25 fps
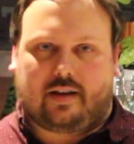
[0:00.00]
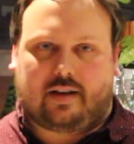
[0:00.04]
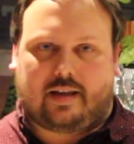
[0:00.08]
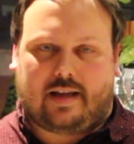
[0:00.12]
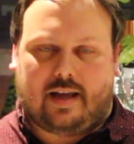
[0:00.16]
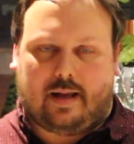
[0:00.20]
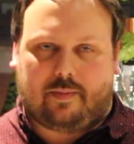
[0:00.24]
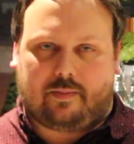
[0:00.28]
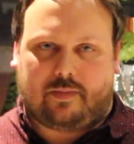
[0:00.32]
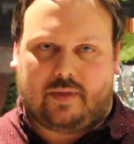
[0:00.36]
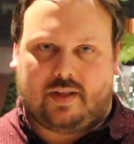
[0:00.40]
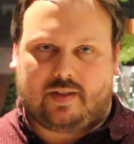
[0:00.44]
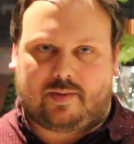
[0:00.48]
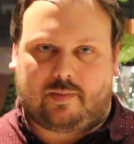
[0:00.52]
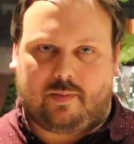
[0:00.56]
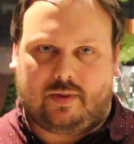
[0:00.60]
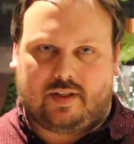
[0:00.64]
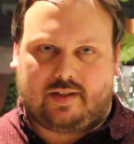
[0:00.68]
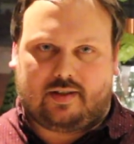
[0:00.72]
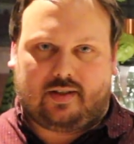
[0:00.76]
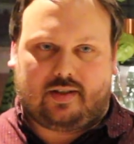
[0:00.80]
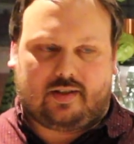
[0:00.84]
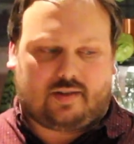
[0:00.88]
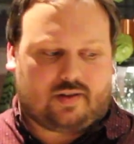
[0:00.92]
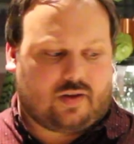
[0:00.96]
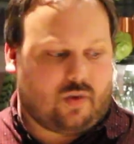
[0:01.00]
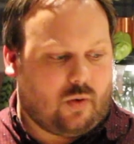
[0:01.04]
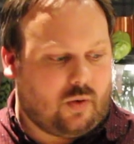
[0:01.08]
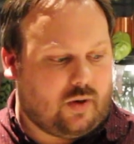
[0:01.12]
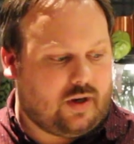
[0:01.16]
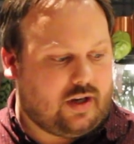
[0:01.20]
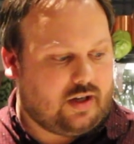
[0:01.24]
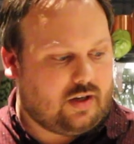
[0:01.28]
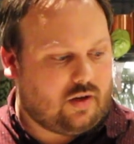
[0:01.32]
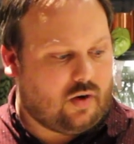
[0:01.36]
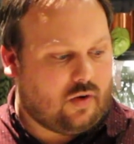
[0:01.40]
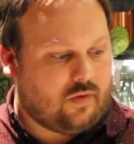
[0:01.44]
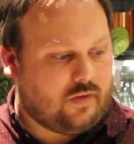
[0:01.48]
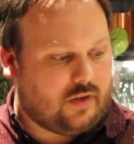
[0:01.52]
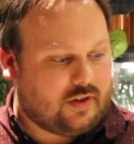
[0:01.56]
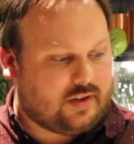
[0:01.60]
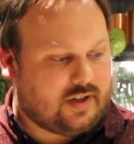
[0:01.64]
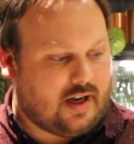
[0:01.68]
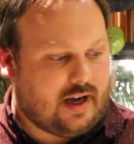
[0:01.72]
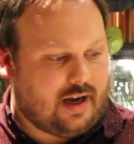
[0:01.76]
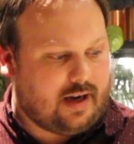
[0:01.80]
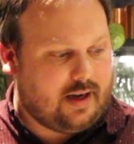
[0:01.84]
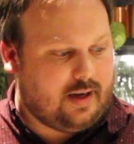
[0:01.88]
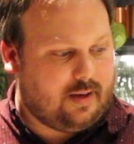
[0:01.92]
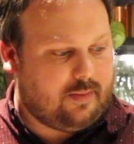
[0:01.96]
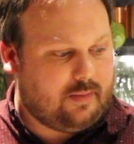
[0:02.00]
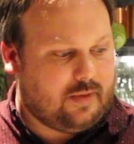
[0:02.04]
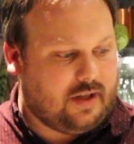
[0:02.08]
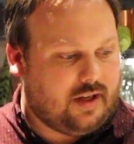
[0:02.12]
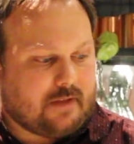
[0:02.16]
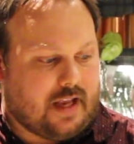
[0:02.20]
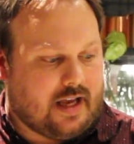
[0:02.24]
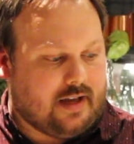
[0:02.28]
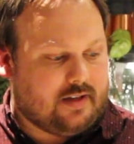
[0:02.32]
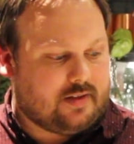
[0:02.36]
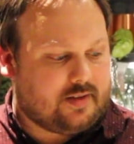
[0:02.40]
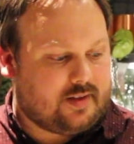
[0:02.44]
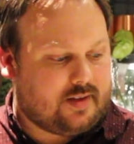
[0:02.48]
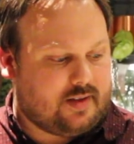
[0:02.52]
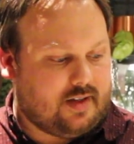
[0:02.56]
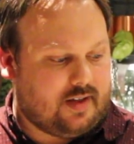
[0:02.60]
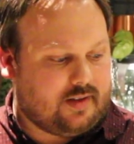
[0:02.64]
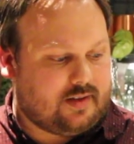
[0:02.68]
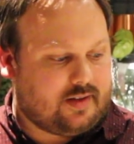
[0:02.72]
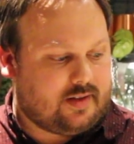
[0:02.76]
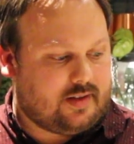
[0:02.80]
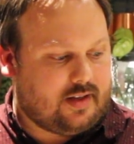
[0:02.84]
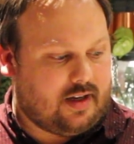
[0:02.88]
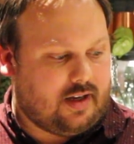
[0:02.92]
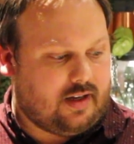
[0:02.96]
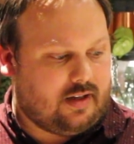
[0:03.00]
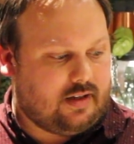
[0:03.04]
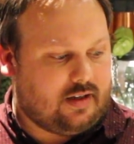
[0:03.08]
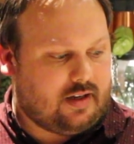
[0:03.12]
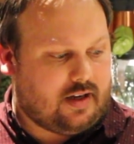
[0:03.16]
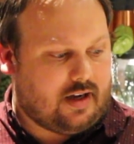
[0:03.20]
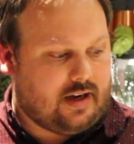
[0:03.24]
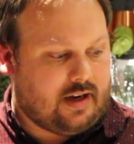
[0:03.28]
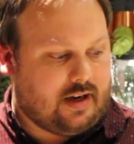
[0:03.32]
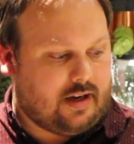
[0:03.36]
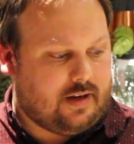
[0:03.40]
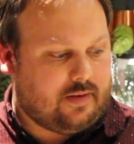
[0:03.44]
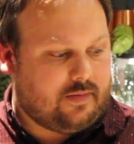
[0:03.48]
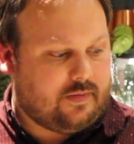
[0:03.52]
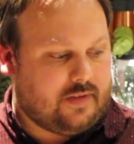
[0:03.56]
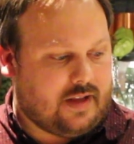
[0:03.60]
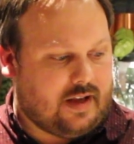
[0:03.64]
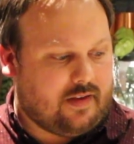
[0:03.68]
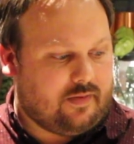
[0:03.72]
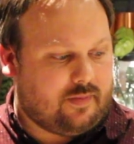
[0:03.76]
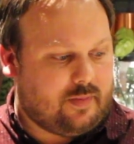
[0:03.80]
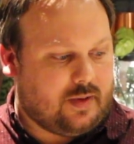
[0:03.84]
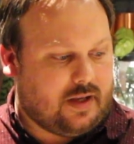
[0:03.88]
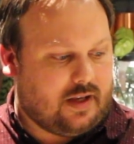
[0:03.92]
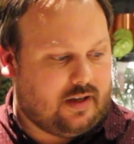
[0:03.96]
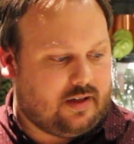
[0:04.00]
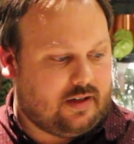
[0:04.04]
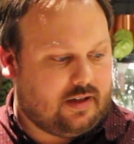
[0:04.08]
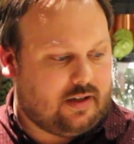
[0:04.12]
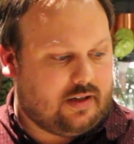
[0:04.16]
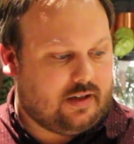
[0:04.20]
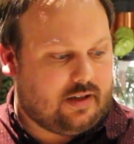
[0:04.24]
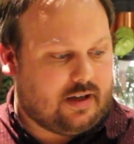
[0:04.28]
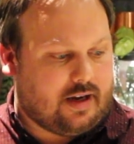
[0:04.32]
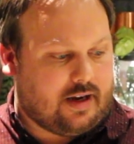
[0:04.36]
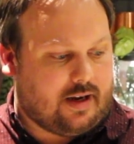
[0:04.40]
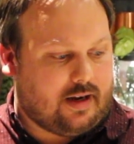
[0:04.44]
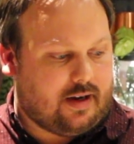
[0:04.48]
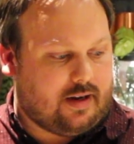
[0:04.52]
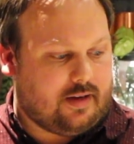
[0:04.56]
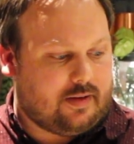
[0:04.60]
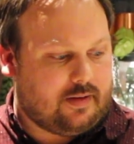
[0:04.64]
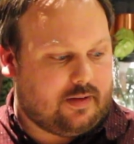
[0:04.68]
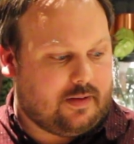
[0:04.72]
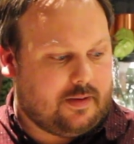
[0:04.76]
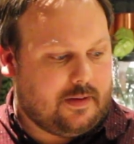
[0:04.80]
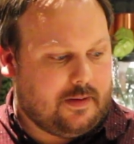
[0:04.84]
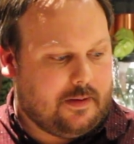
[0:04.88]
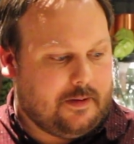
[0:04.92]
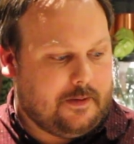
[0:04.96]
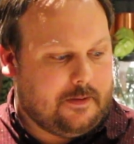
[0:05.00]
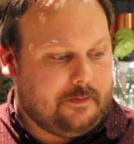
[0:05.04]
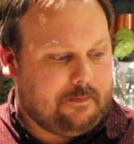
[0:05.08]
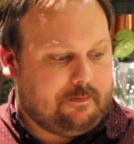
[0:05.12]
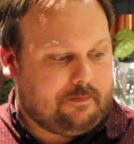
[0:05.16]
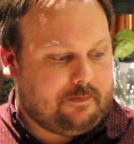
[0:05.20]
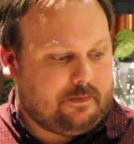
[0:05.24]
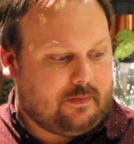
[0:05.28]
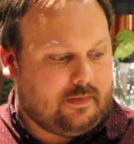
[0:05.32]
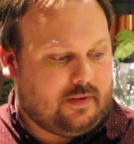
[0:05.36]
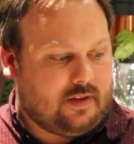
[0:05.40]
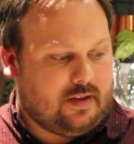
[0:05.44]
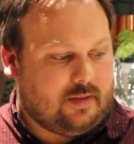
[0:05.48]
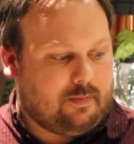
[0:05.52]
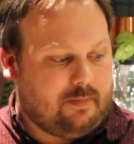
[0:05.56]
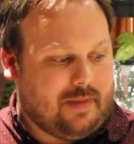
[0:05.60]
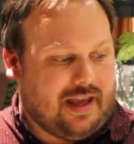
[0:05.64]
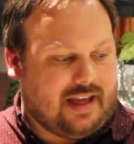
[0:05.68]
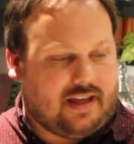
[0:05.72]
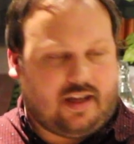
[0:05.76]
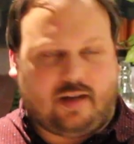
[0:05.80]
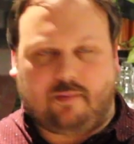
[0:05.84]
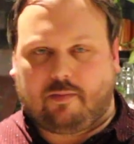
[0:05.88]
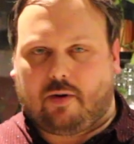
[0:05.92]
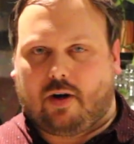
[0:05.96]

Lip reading: kept this business going over time. And since then, they've been making